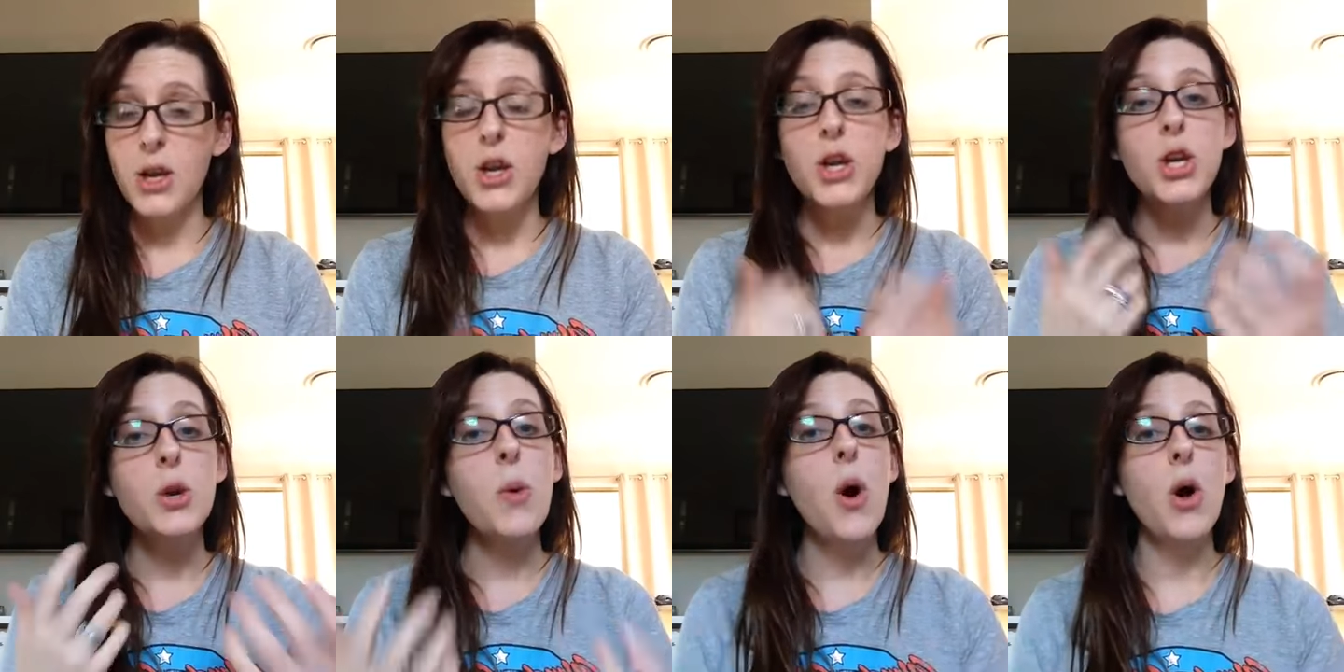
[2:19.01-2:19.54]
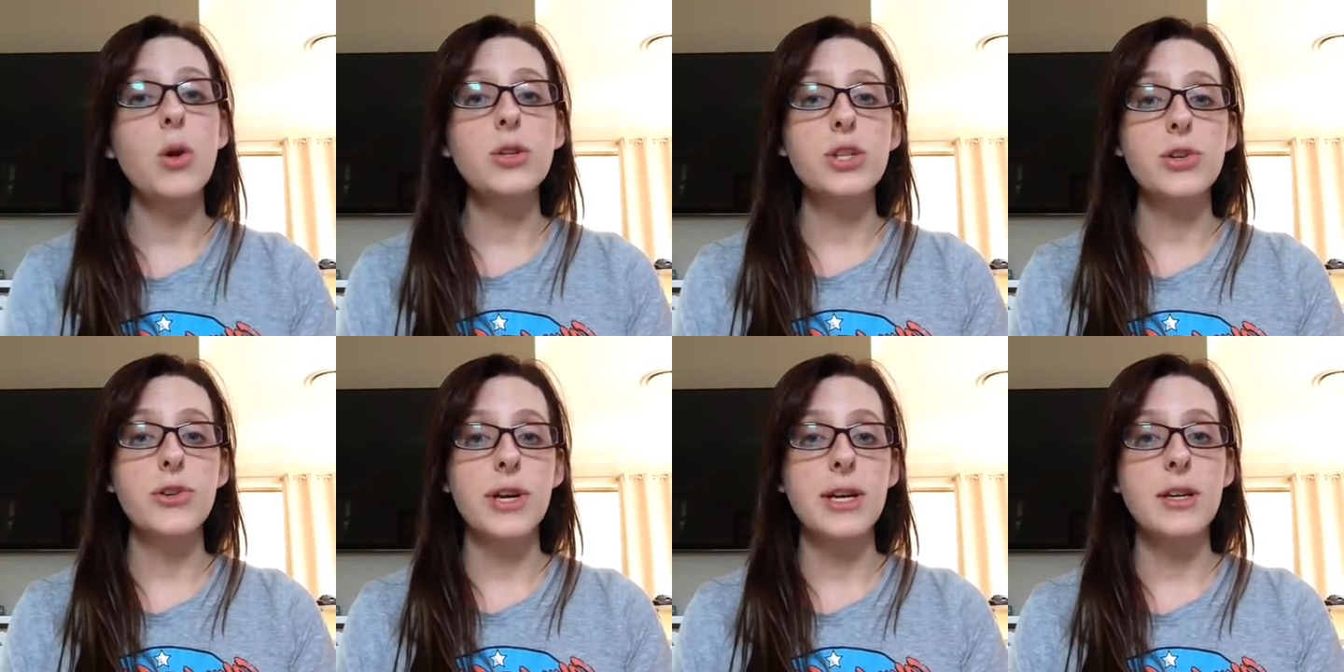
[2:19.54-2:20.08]
you
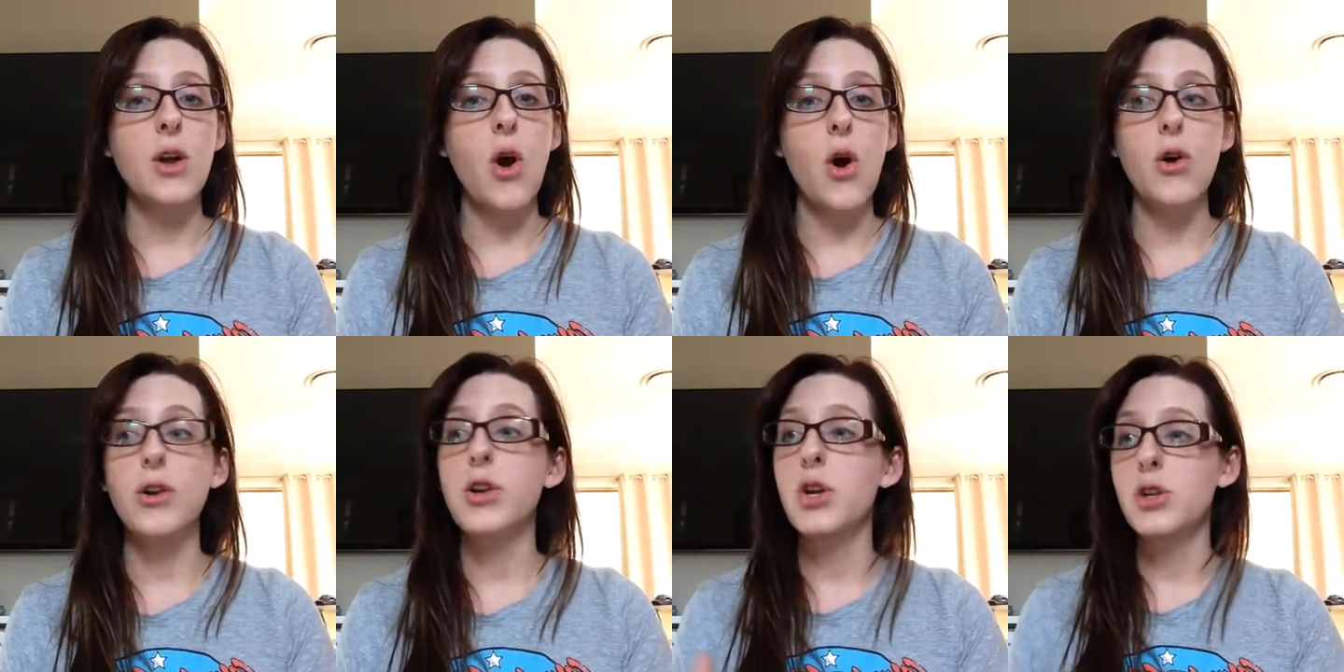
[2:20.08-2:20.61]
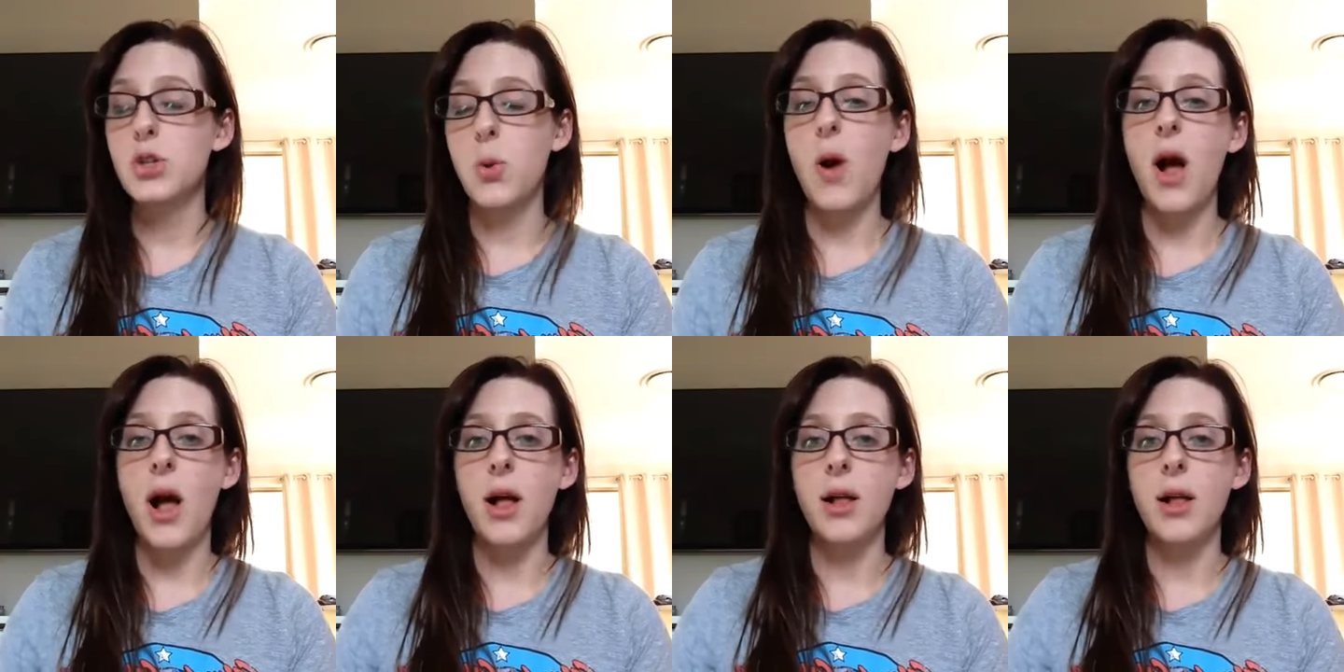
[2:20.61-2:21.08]
alter it on your Toile.